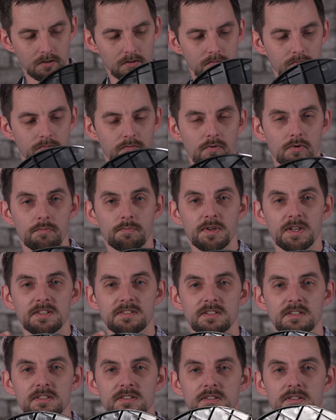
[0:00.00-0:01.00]
4
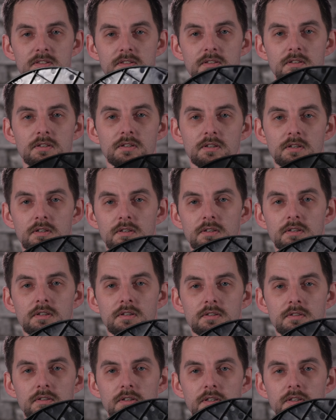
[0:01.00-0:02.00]
pieces
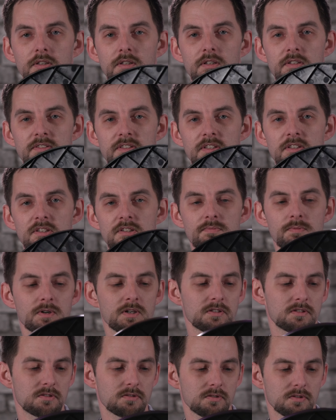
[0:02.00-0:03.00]
here, and then a center
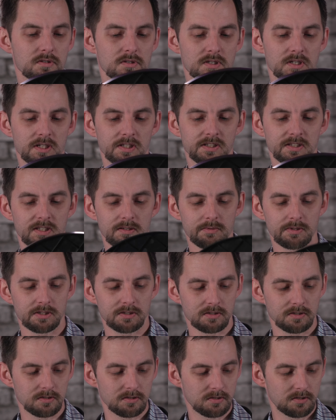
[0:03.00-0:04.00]
spot, so you just click them
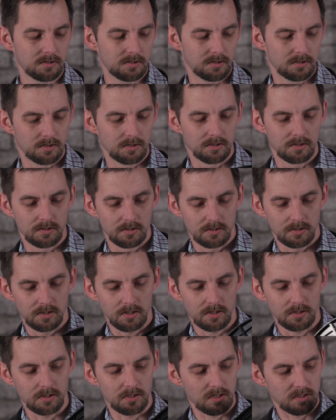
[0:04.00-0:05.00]
in,
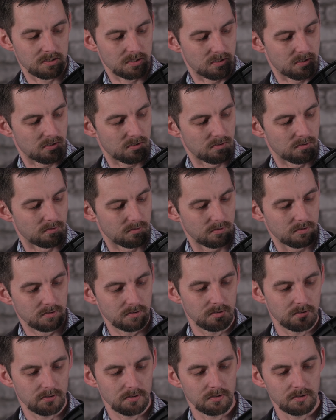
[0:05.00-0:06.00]
and it has a little
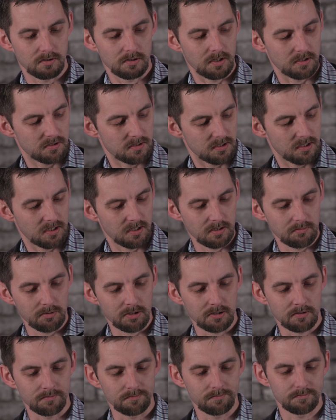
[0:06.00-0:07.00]
nut in the
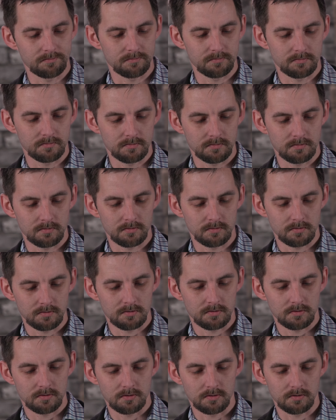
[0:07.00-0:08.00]
middle.
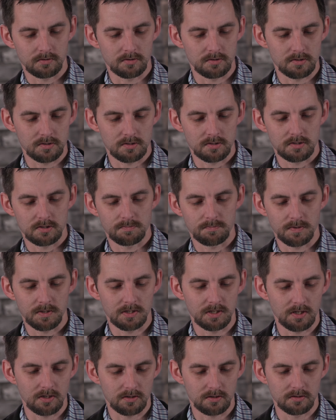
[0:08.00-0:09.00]
So you just spin
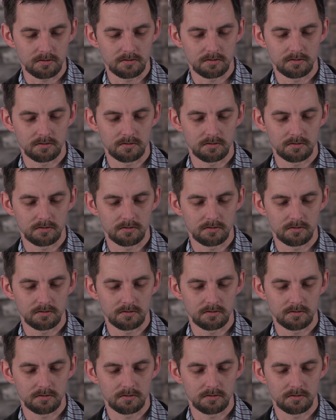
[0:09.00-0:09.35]
that on